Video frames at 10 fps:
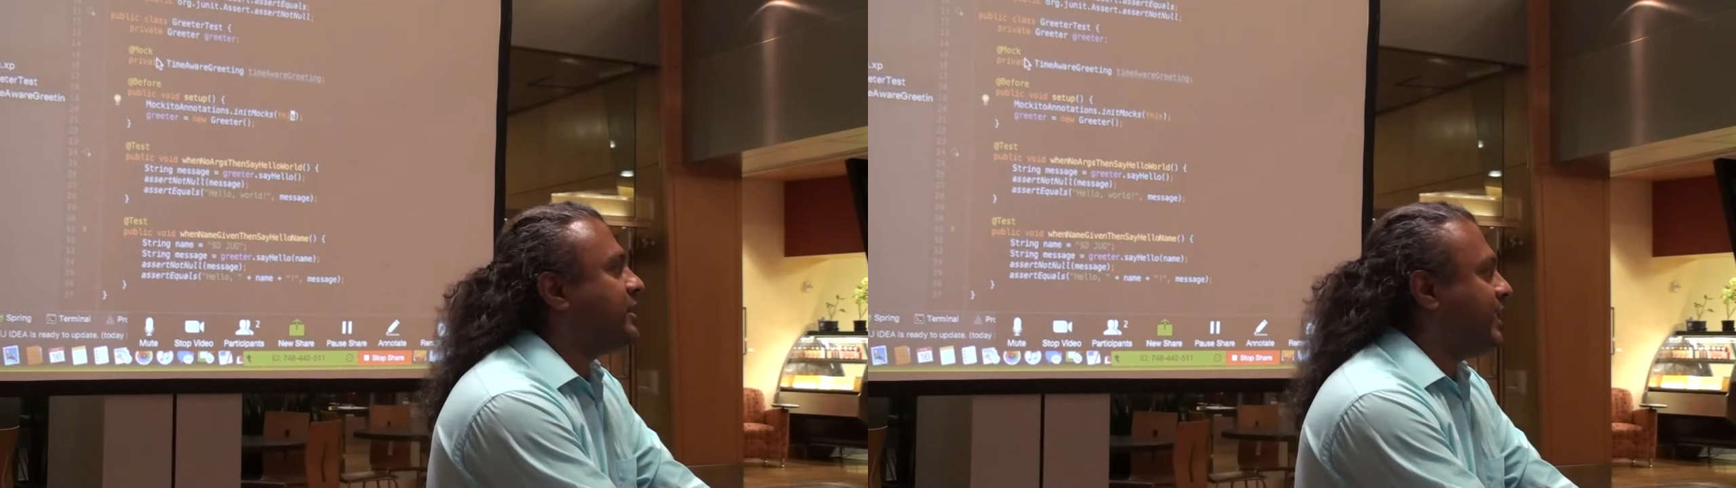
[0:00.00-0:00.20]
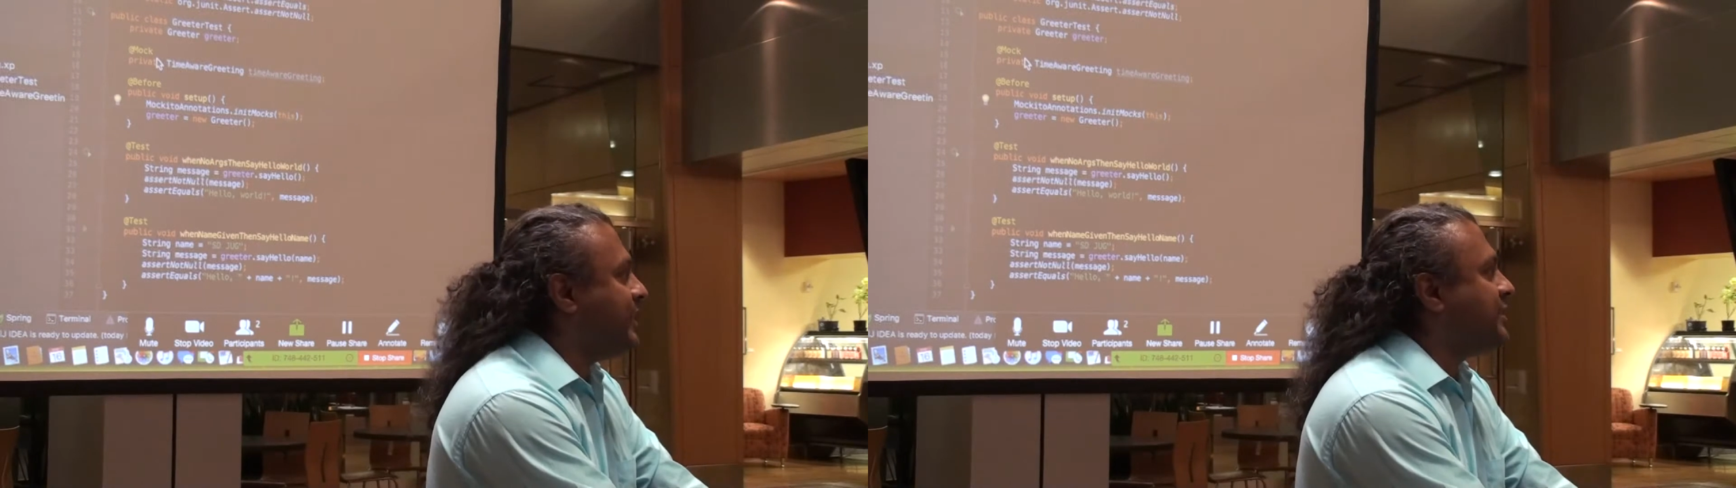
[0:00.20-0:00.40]

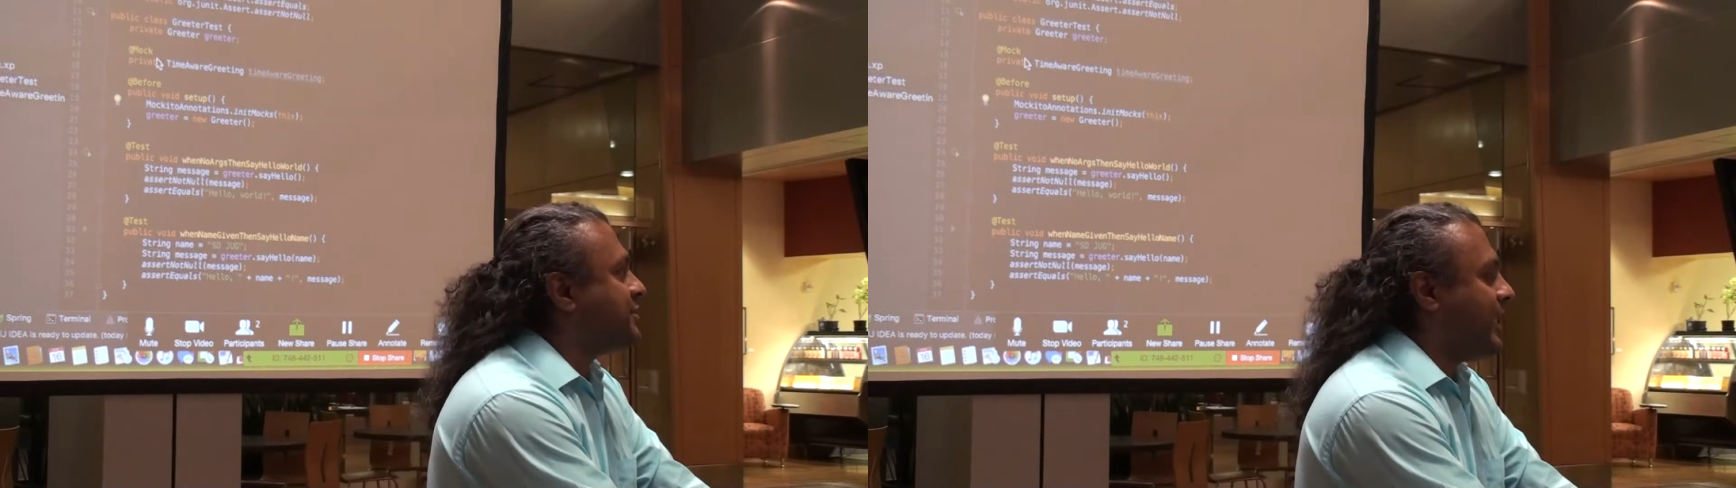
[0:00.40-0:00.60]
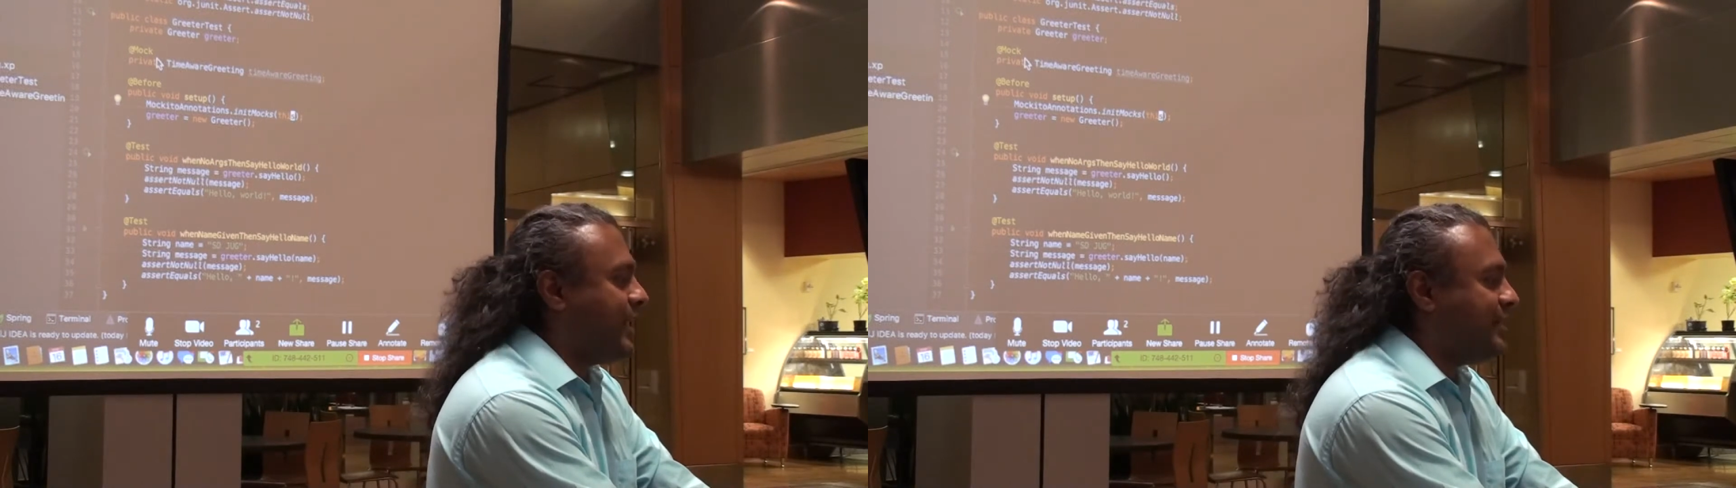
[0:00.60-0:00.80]

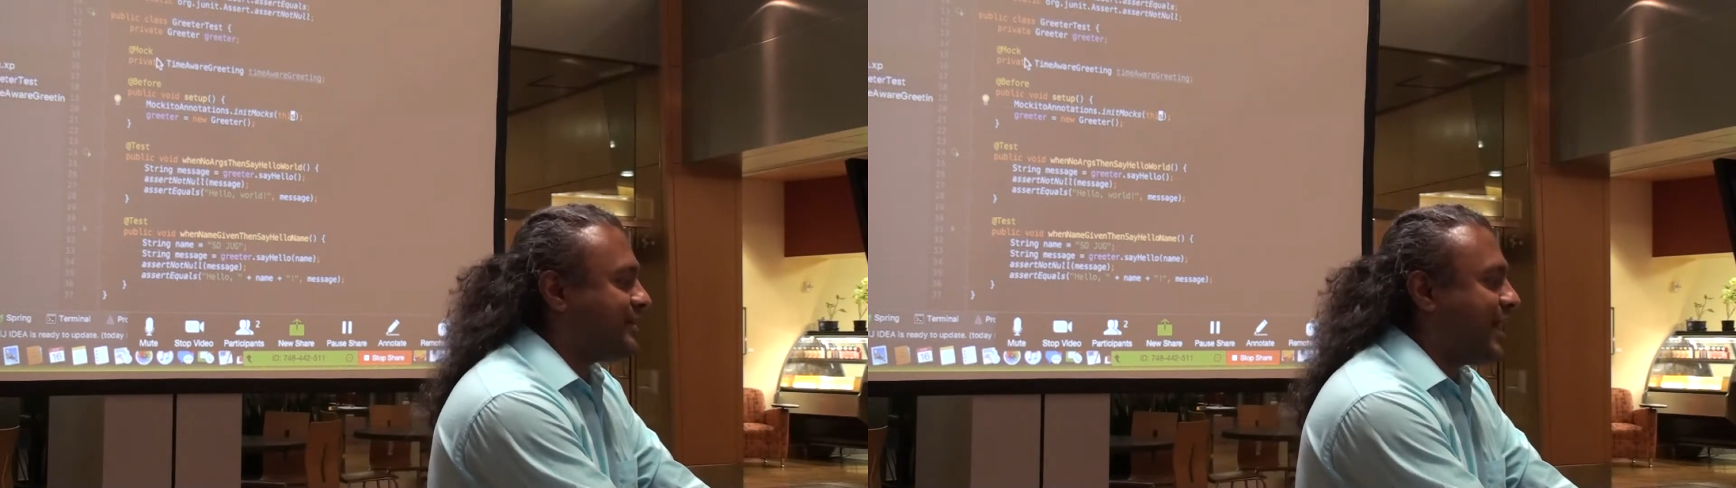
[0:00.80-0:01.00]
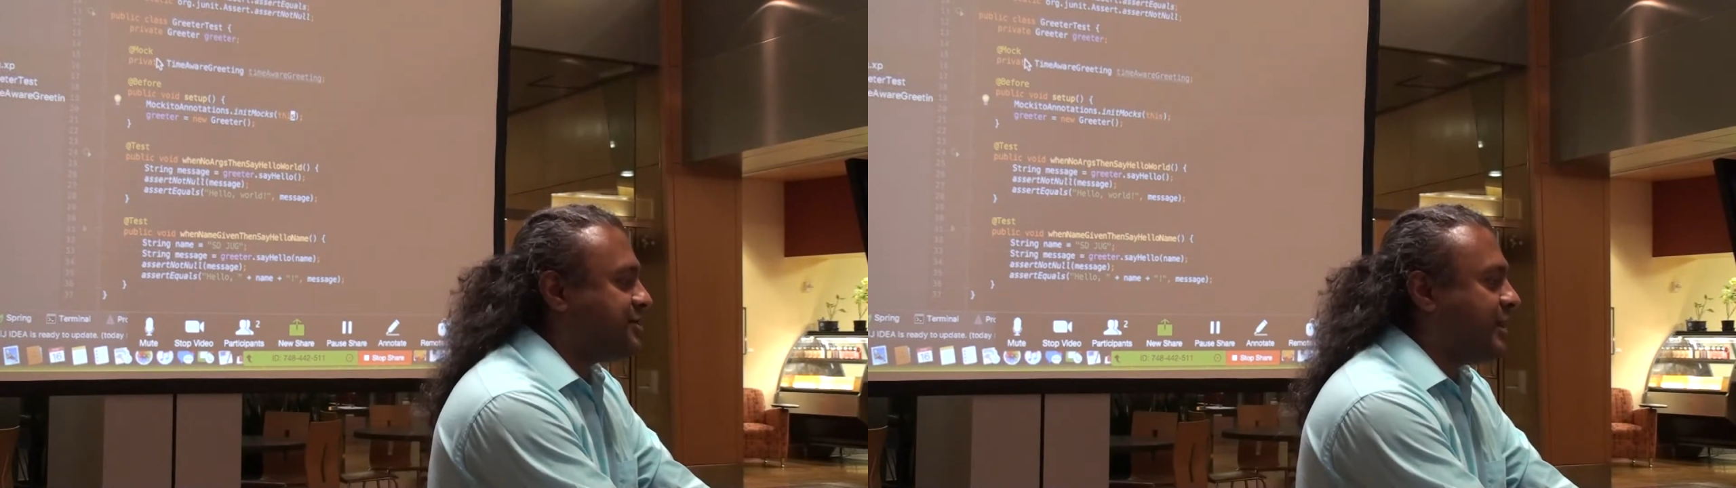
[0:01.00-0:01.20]

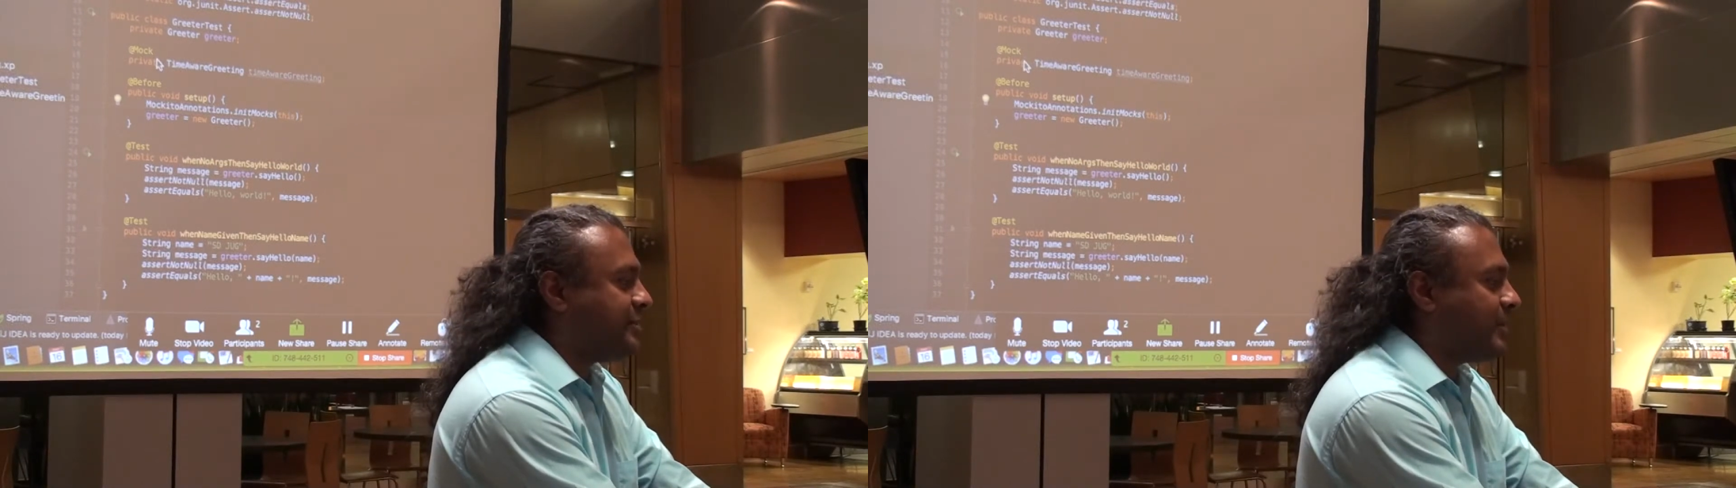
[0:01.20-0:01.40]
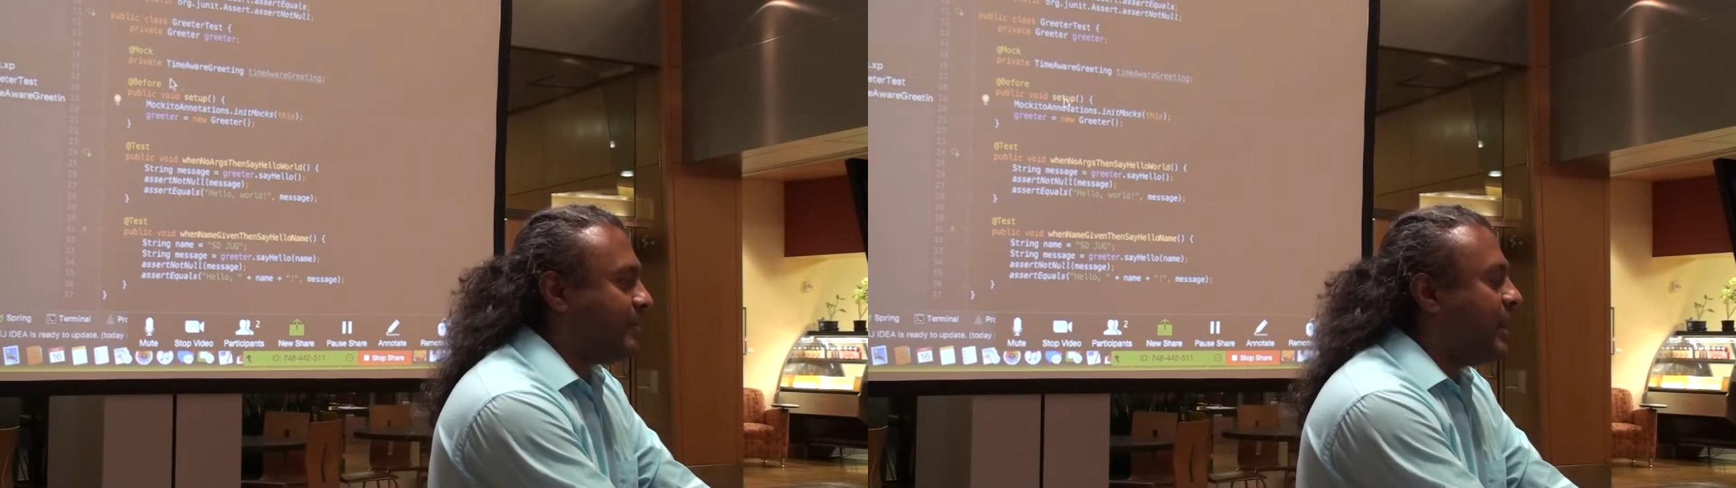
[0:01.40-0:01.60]

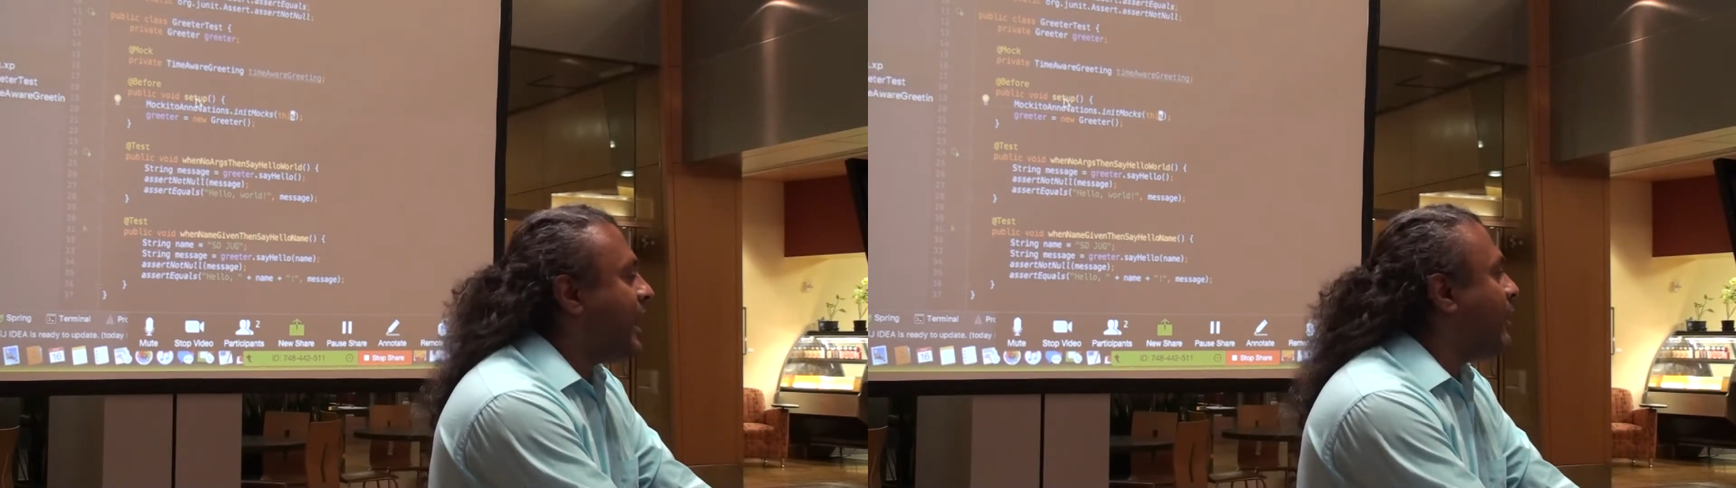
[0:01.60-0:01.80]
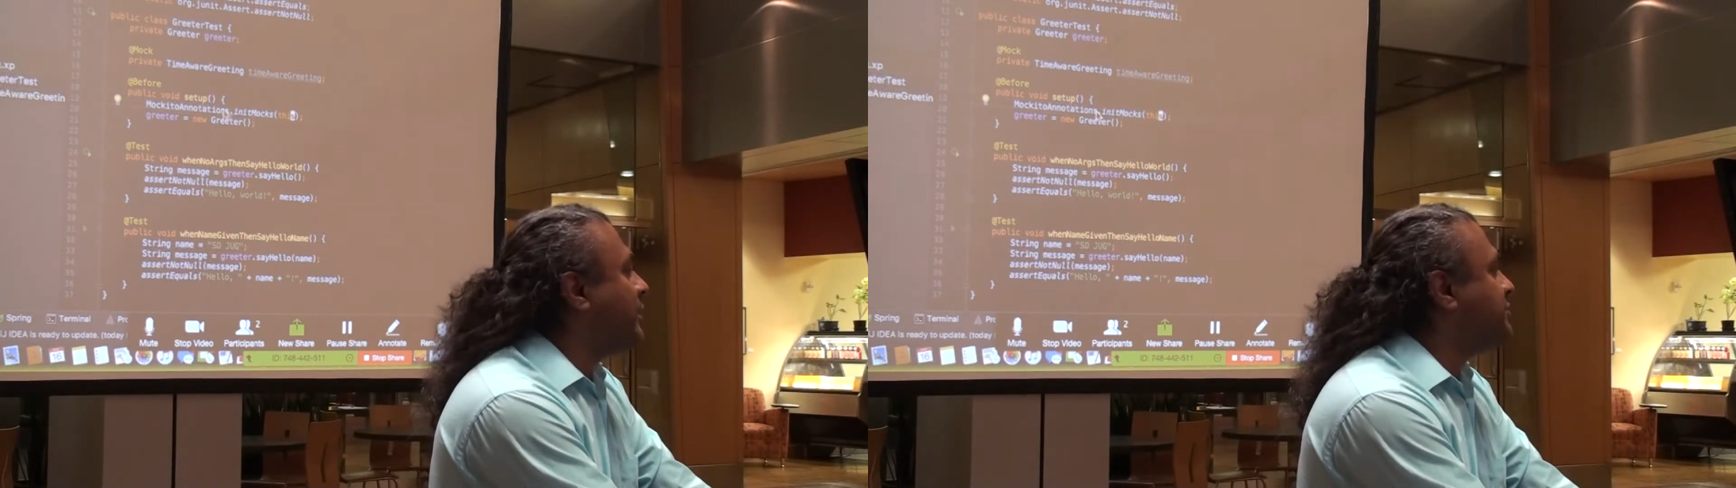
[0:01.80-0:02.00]
instantiate them.
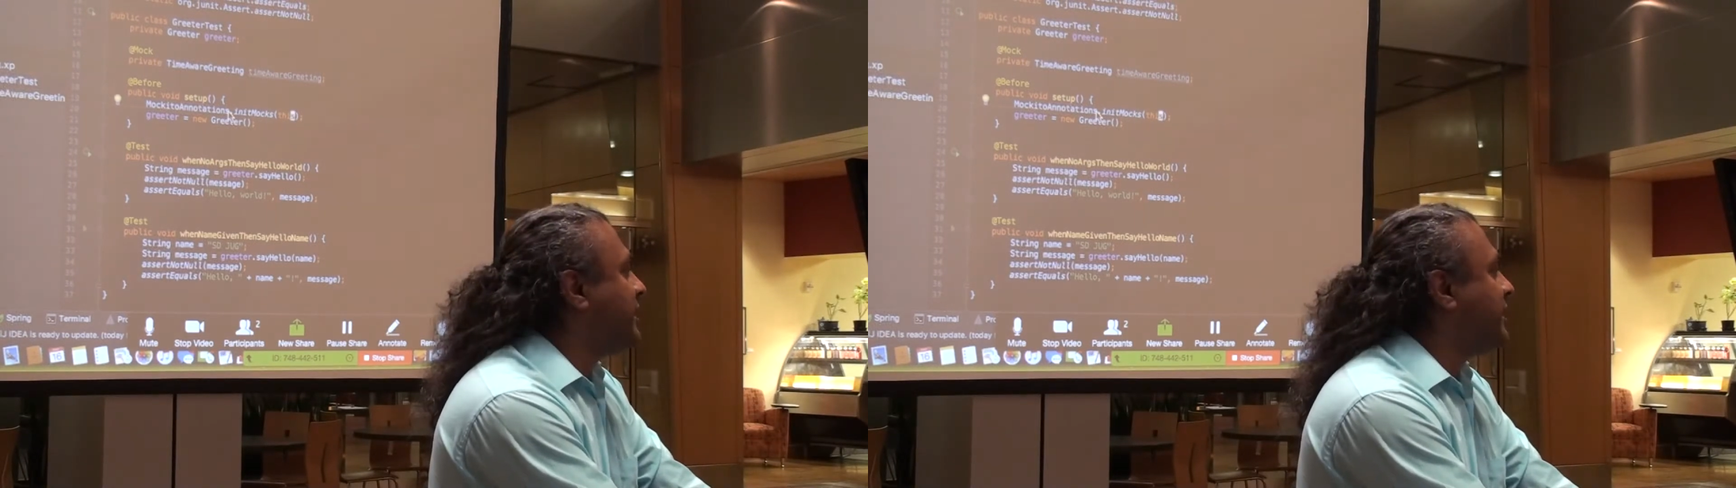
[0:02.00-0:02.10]
I want you to